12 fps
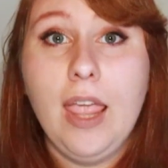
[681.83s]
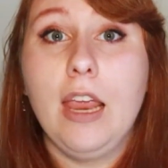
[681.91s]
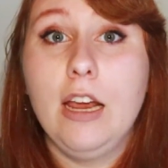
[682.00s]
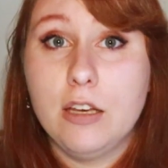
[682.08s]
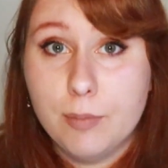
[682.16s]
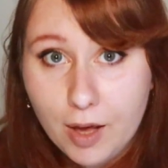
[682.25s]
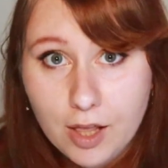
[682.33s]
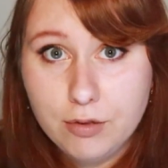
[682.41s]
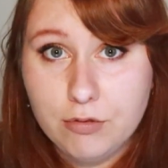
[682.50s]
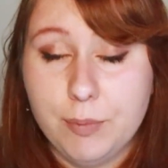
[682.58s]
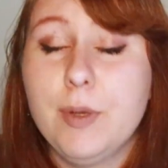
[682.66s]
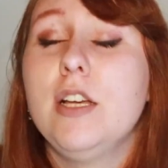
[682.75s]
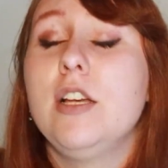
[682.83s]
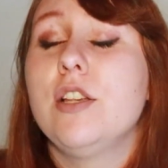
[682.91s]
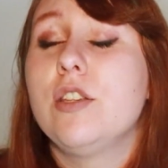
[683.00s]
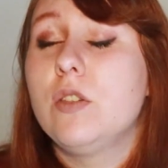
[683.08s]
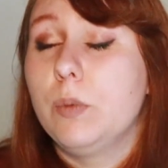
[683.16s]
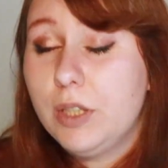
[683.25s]
In the bathroom.
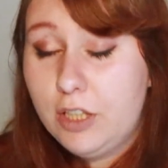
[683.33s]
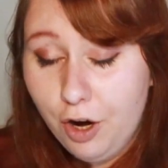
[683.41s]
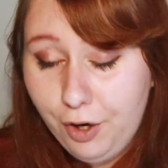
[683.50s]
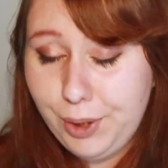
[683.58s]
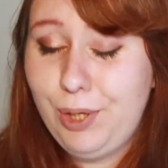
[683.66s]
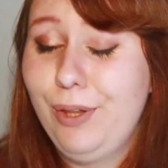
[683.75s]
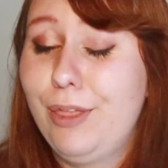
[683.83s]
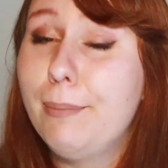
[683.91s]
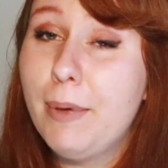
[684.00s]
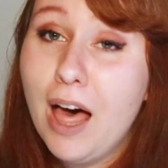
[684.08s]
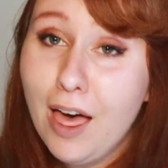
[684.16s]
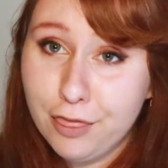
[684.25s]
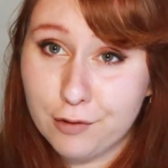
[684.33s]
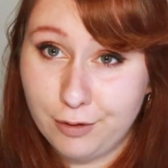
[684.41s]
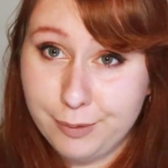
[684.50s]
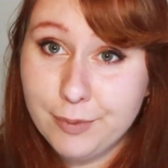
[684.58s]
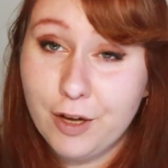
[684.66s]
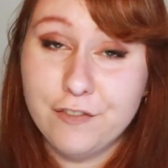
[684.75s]
So we go to the
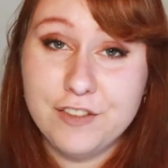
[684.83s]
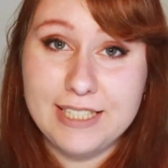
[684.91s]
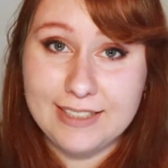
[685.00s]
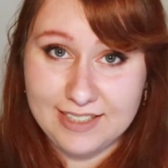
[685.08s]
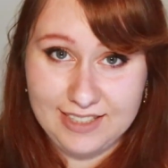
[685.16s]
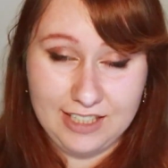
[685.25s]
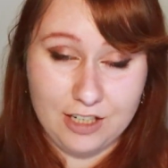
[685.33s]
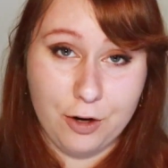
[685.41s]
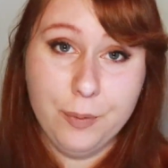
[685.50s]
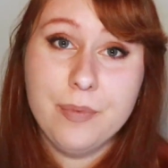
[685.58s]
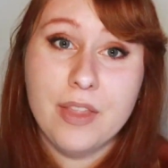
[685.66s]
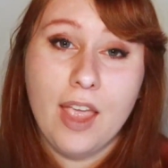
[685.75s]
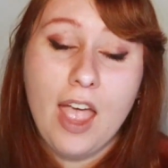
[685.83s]
bathroom of this casino,